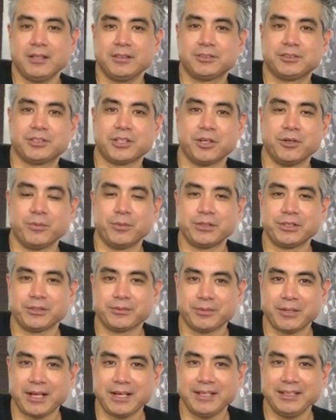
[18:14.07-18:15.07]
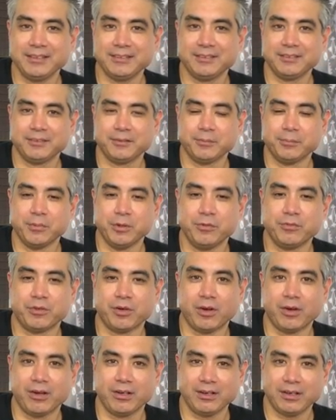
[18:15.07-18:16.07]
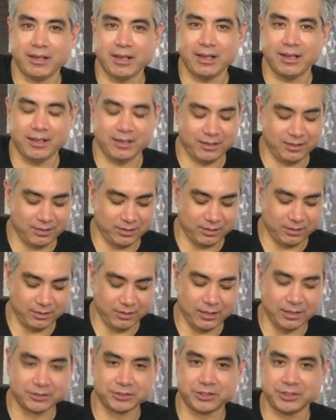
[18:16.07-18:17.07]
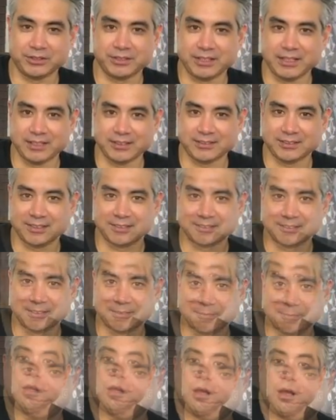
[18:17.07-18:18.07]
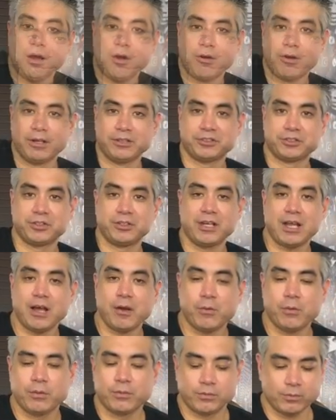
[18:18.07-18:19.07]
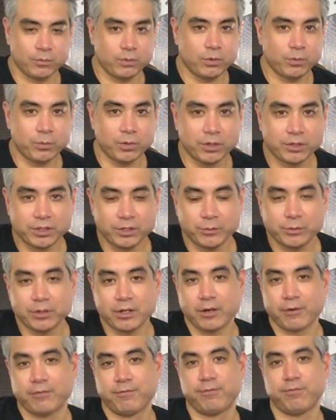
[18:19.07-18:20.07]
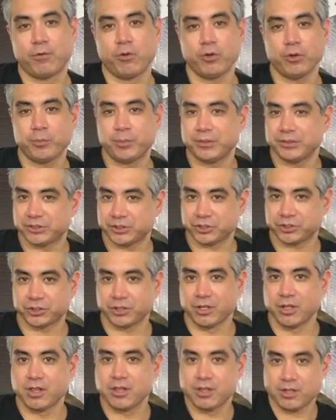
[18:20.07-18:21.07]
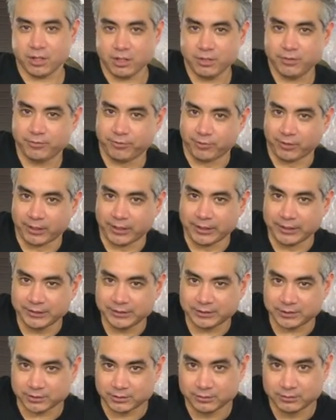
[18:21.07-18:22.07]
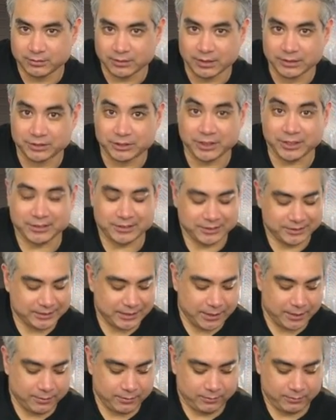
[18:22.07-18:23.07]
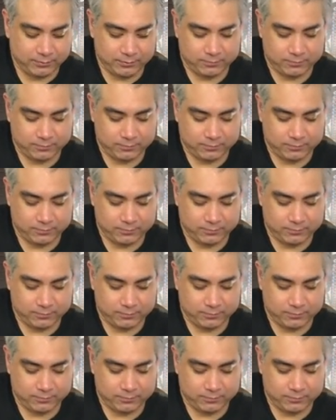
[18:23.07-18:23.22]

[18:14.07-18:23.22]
So when you're ready, move on, and I'll see you at the next lesson. All right, so now we're working with our fourth position, third phrase, and check this out.